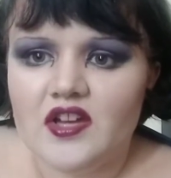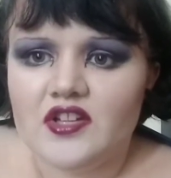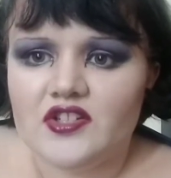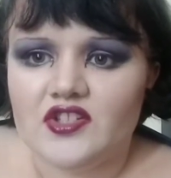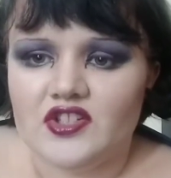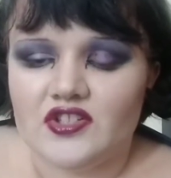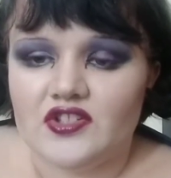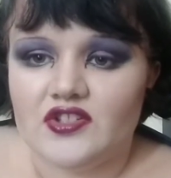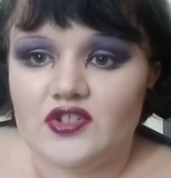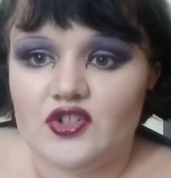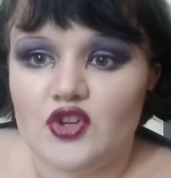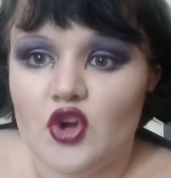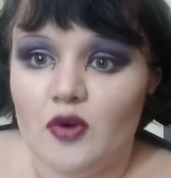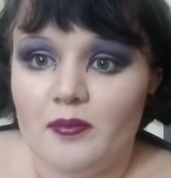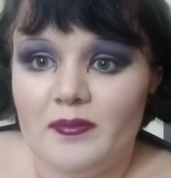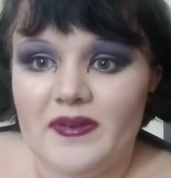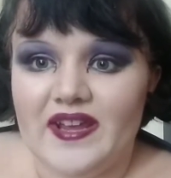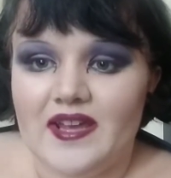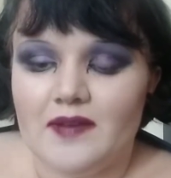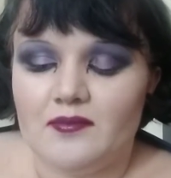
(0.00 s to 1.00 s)
just
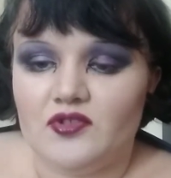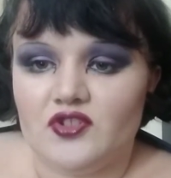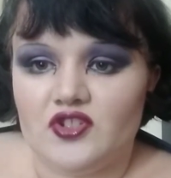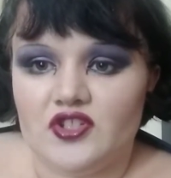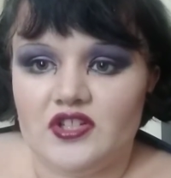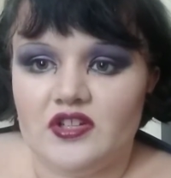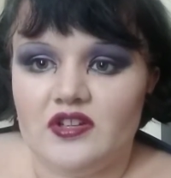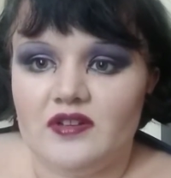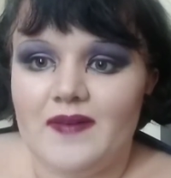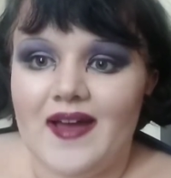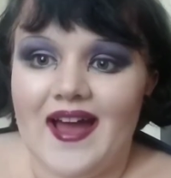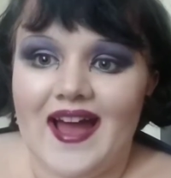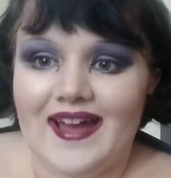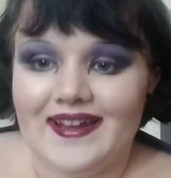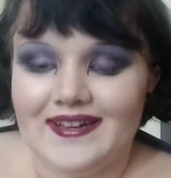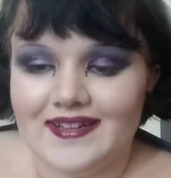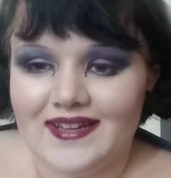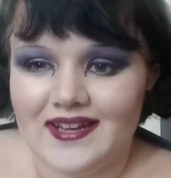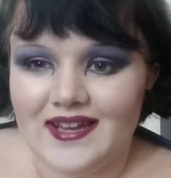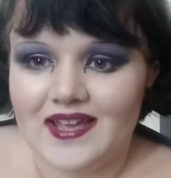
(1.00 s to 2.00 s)
not been able to
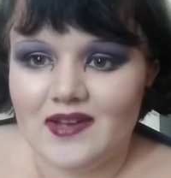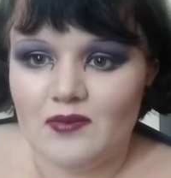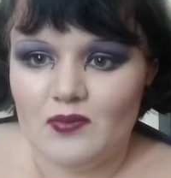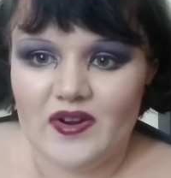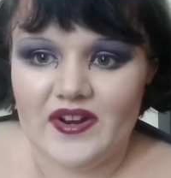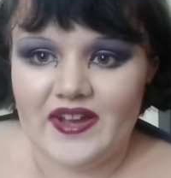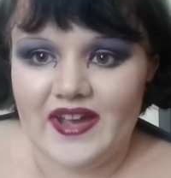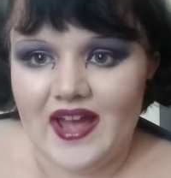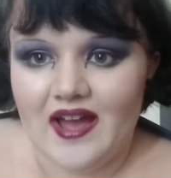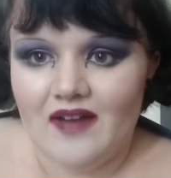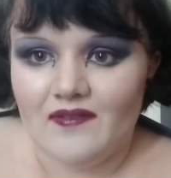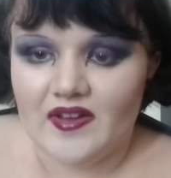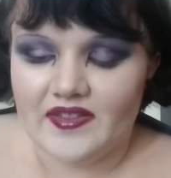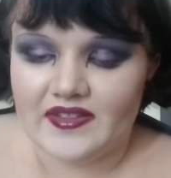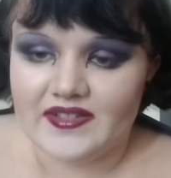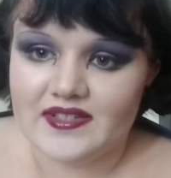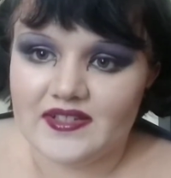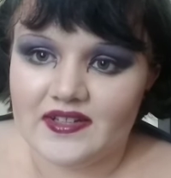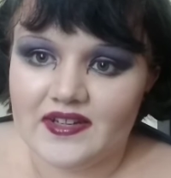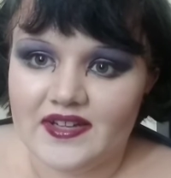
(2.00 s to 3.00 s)
handle it when I have
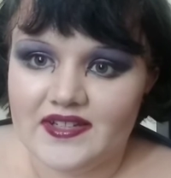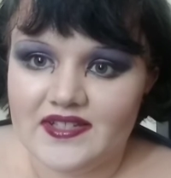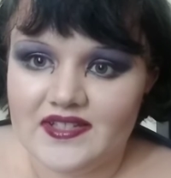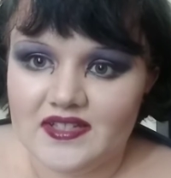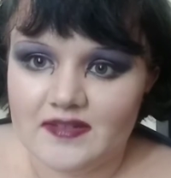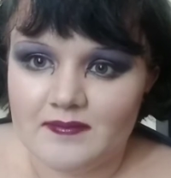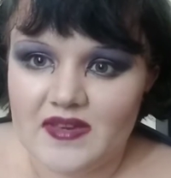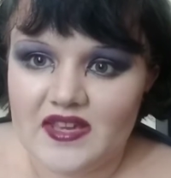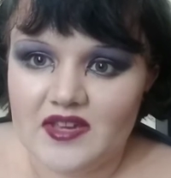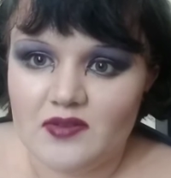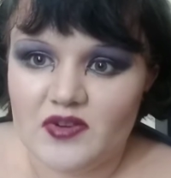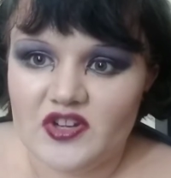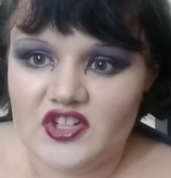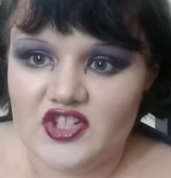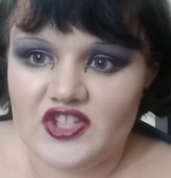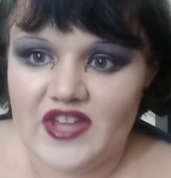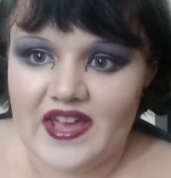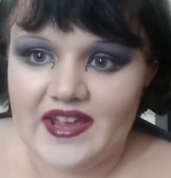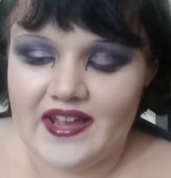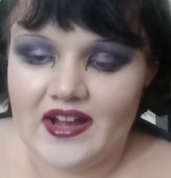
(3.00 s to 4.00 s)
other sides to me,
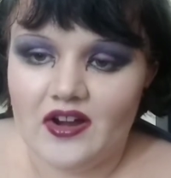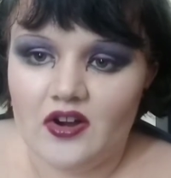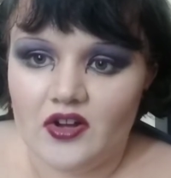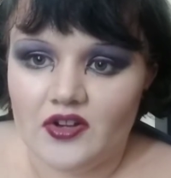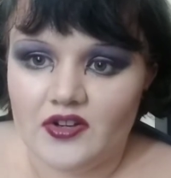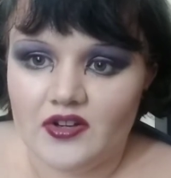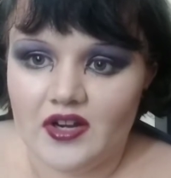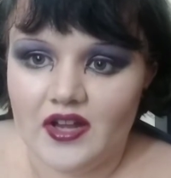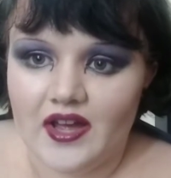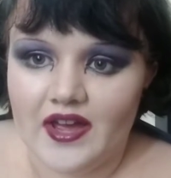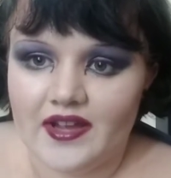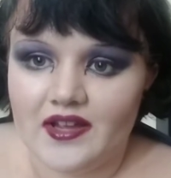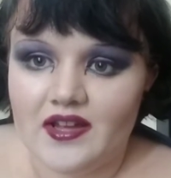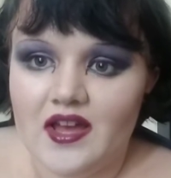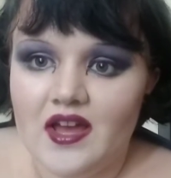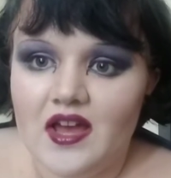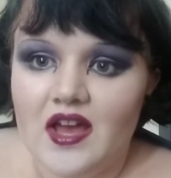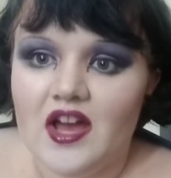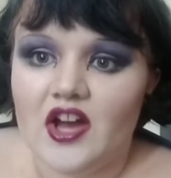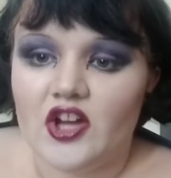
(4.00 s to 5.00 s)
which they can't like
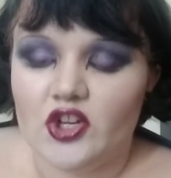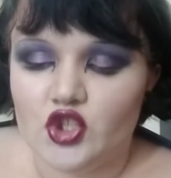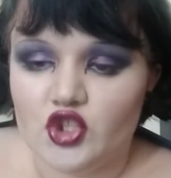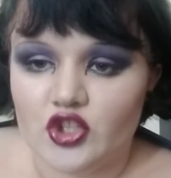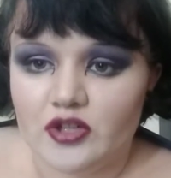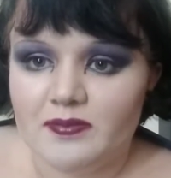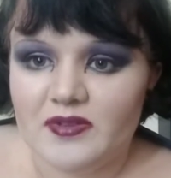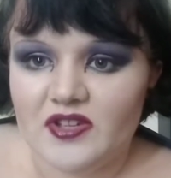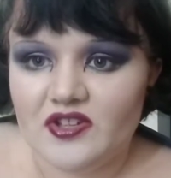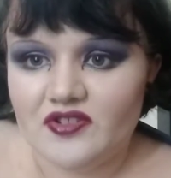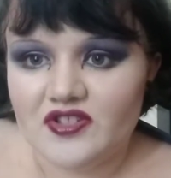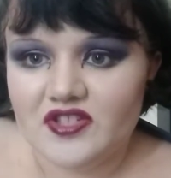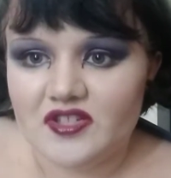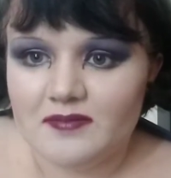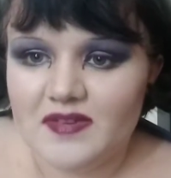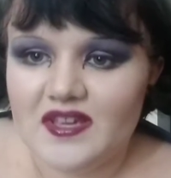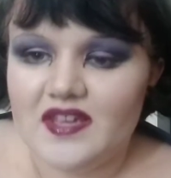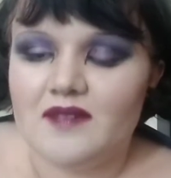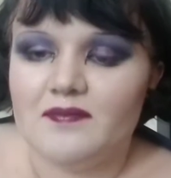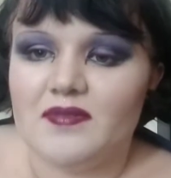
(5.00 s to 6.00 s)
attribute to
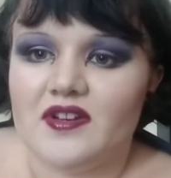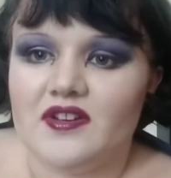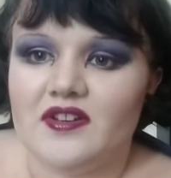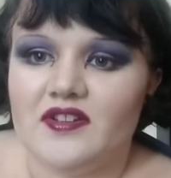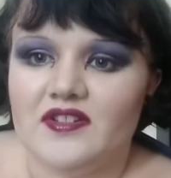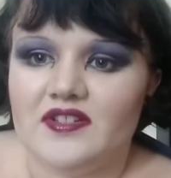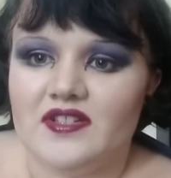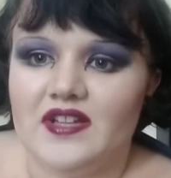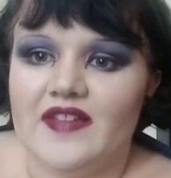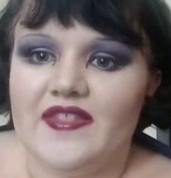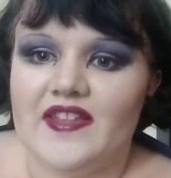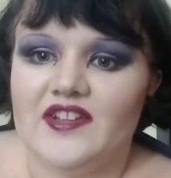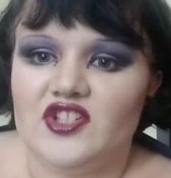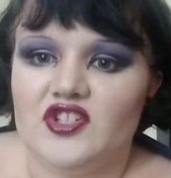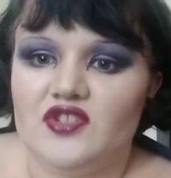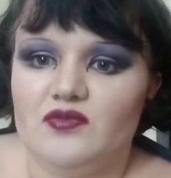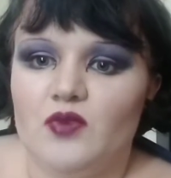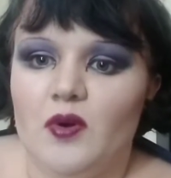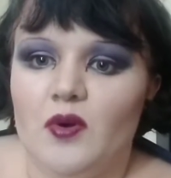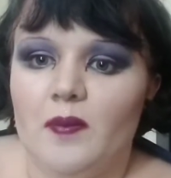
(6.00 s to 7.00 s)
me because like they
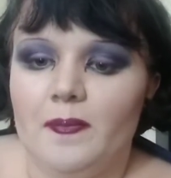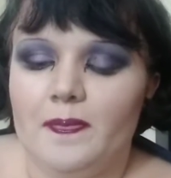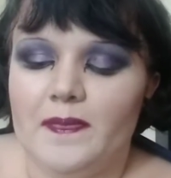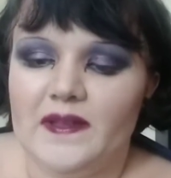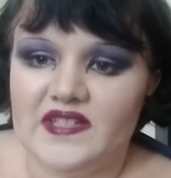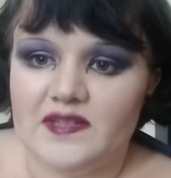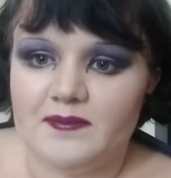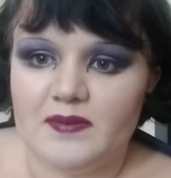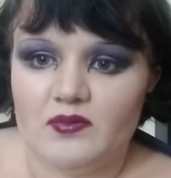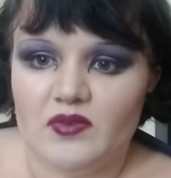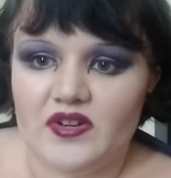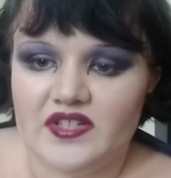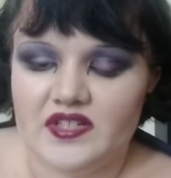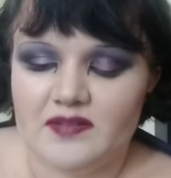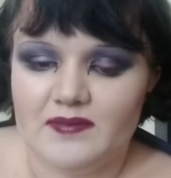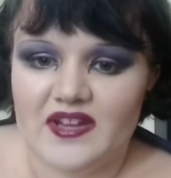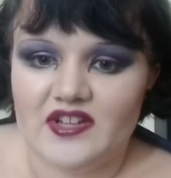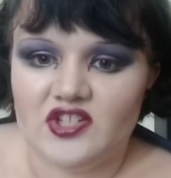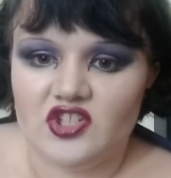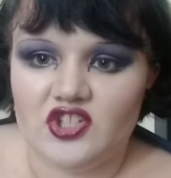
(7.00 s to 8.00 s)
just want me to be one
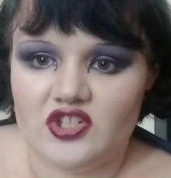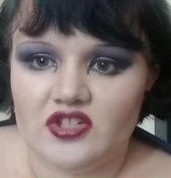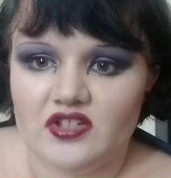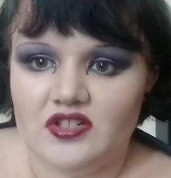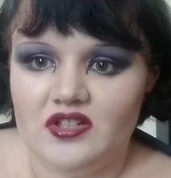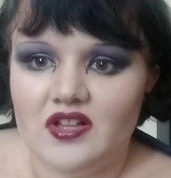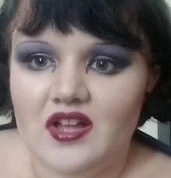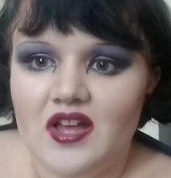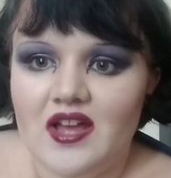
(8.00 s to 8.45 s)
dimensional.